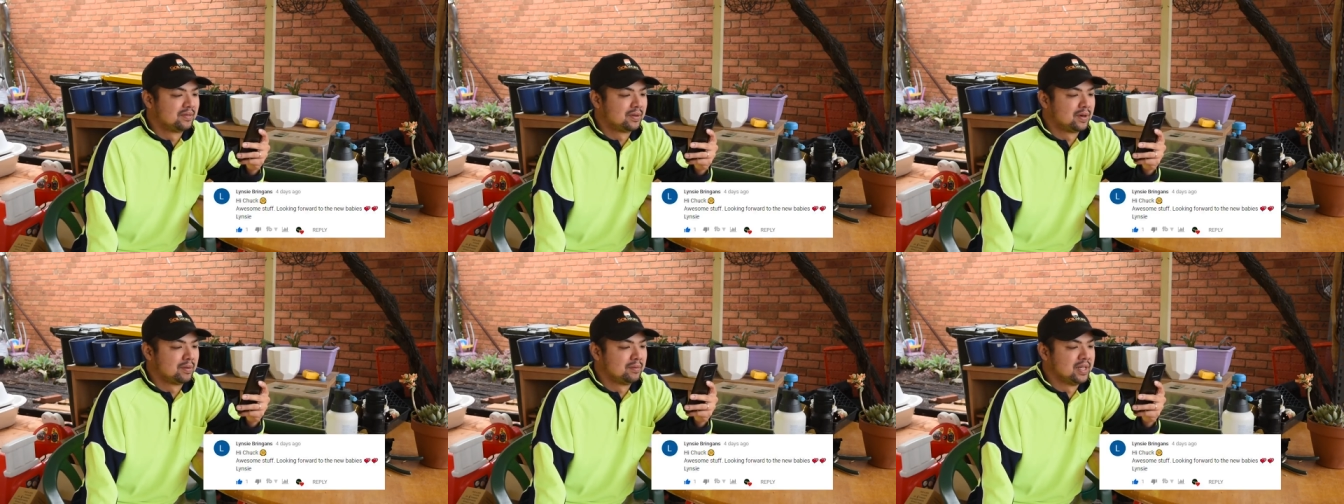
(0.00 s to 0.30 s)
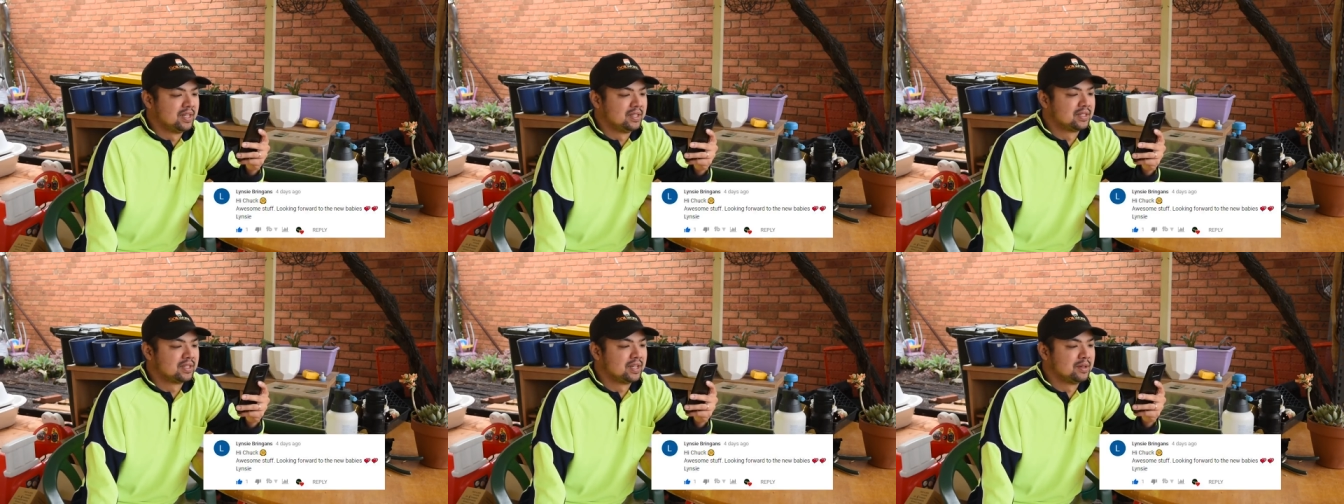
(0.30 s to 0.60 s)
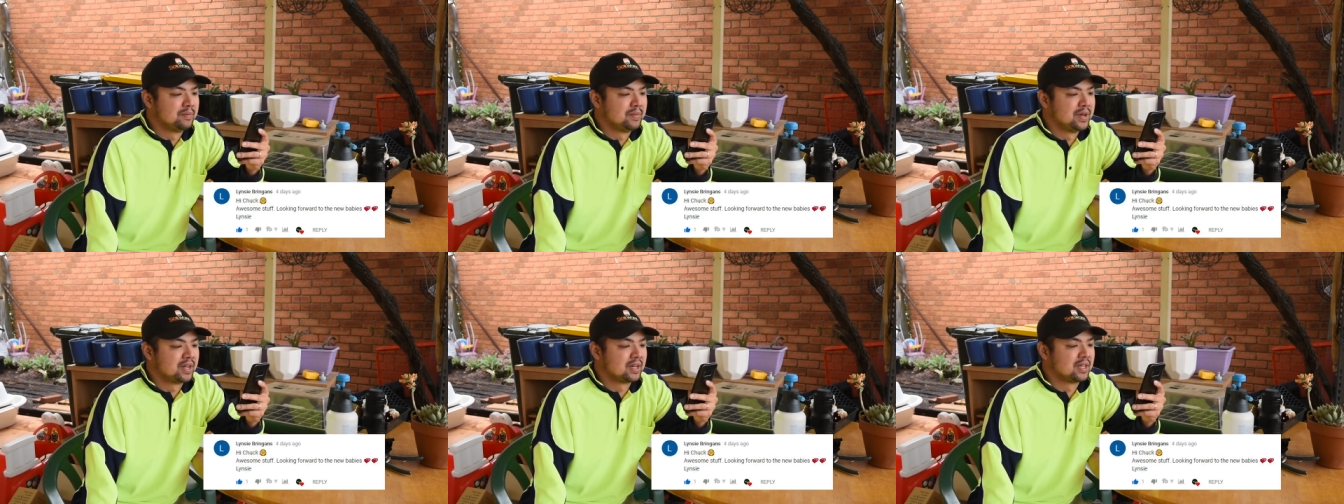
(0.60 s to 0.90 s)
From
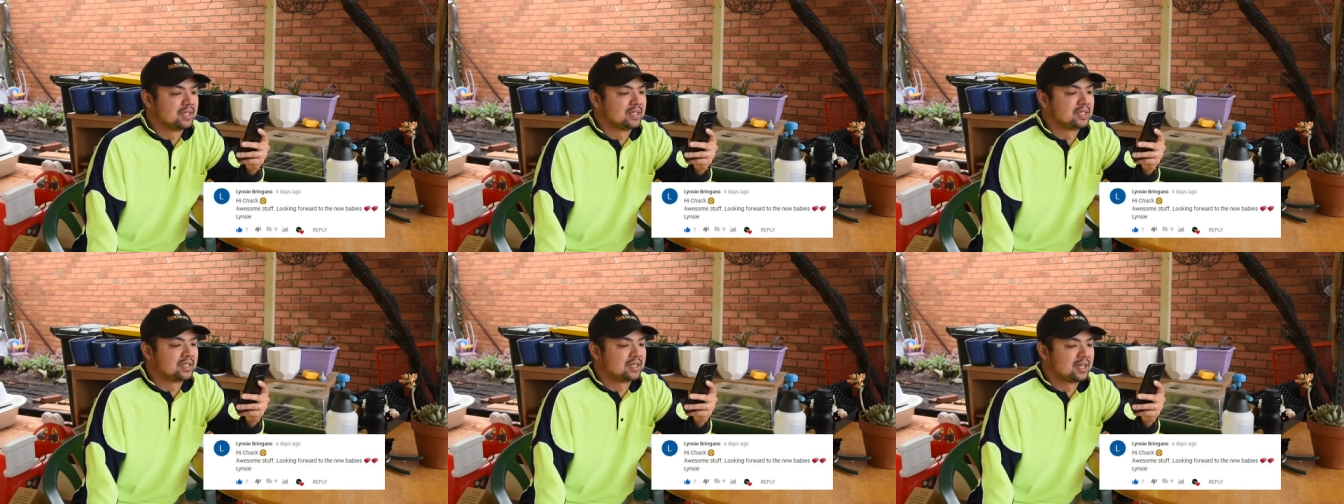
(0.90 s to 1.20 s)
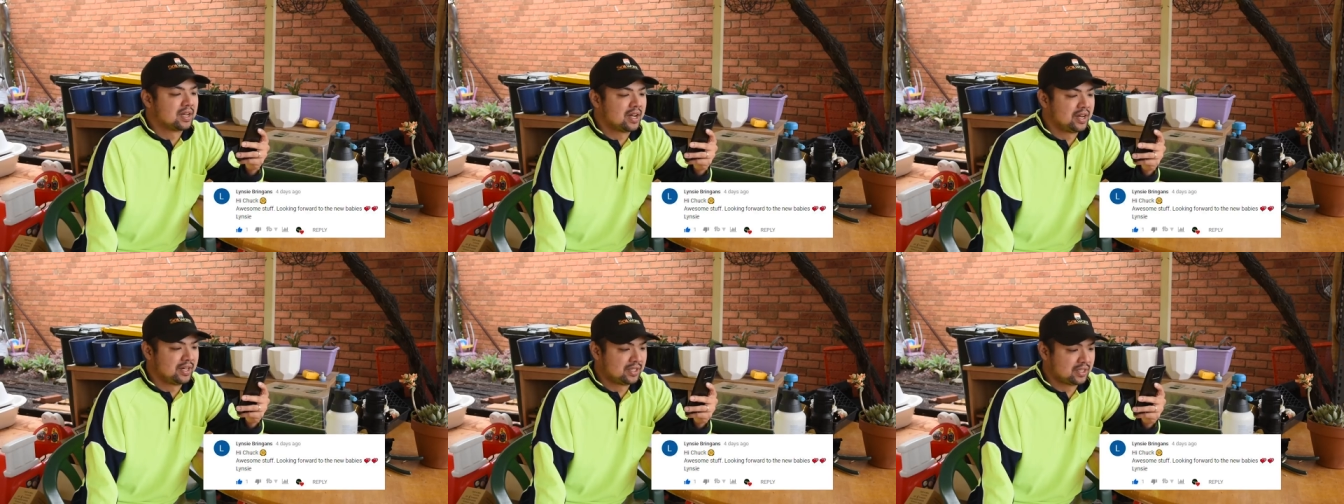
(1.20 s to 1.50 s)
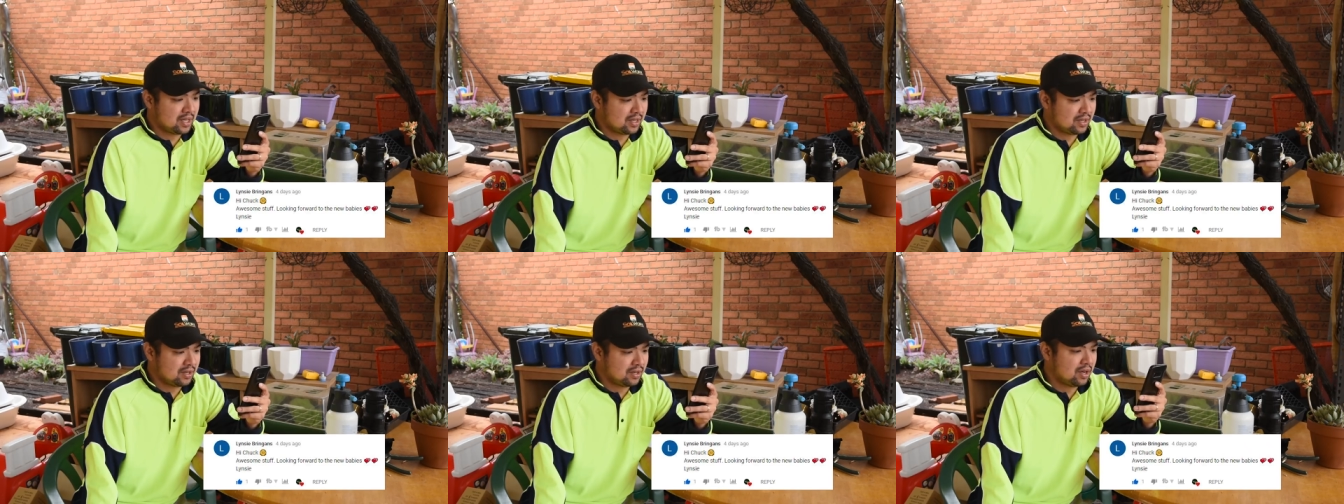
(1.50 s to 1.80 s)
Lindsay Bringans. Hi
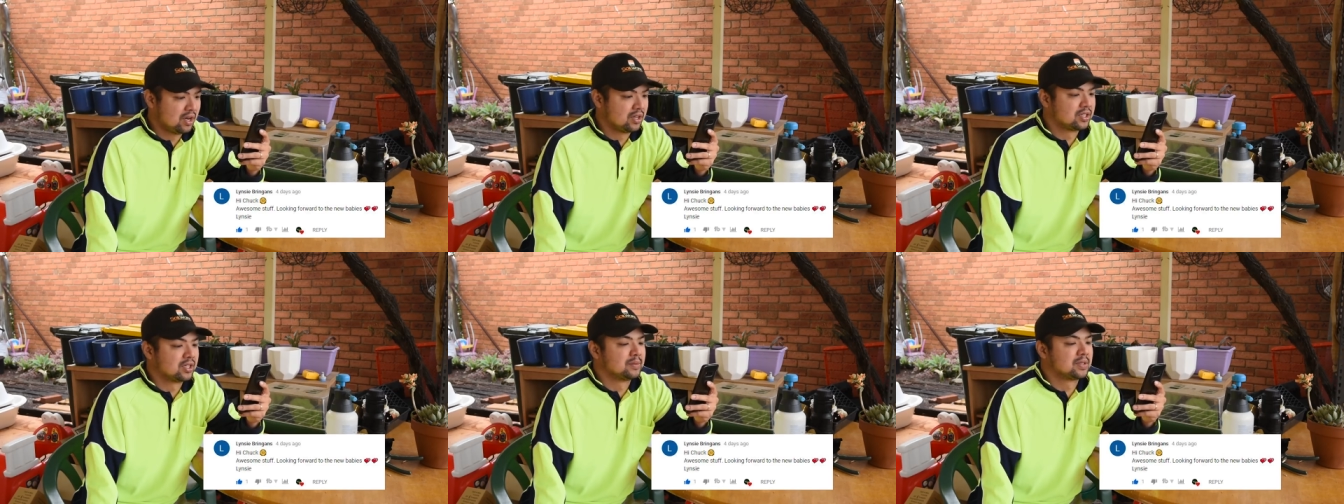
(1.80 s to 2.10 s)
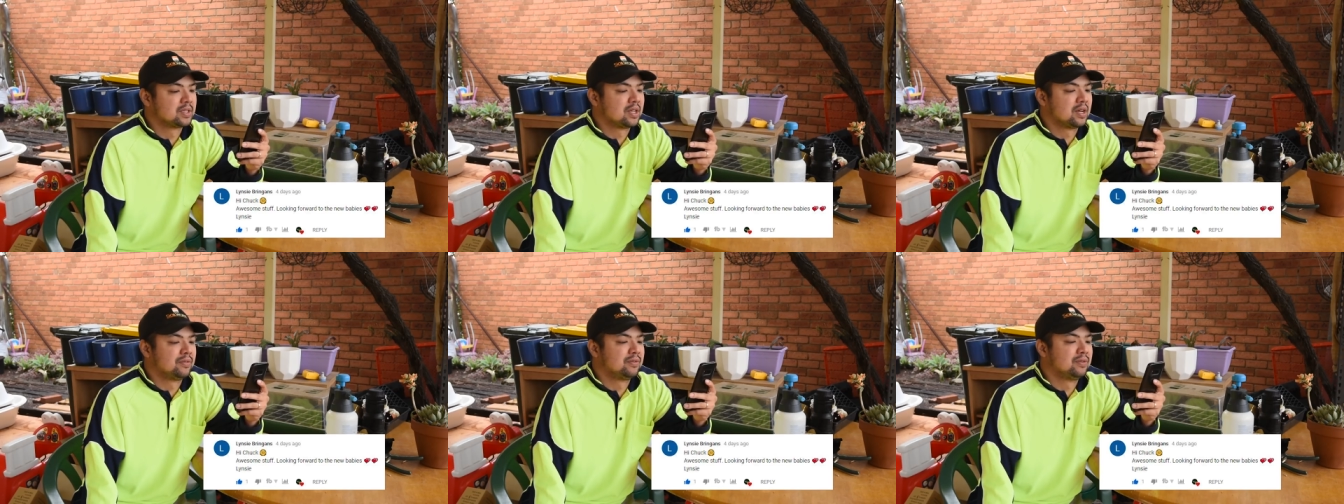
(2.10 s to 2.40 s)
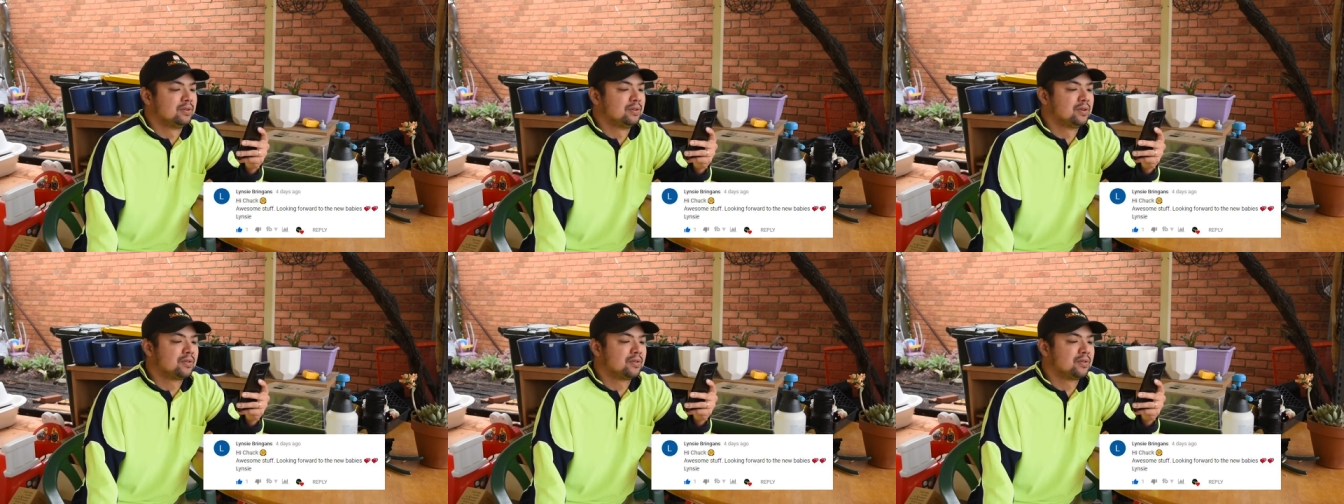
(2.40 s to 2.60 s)
Chuck, awesome stuff.